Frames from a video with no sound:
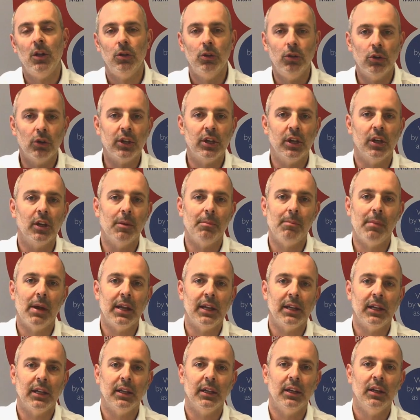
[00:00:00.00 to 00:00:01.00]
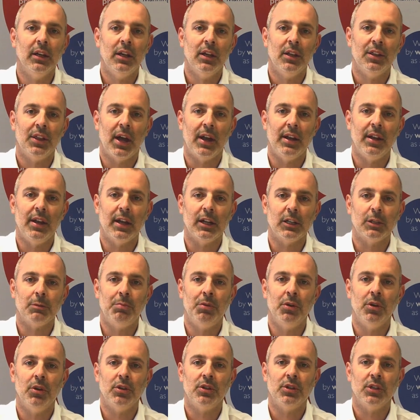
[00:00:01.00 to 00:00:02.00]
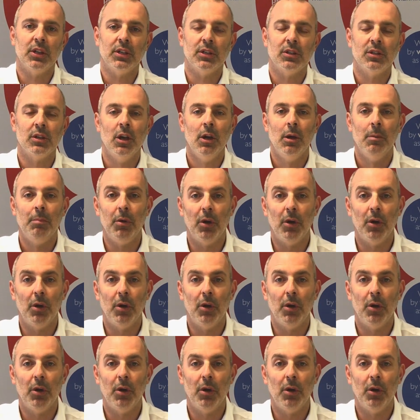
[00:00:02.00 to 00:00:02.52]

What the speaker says: looking at making that next purchase.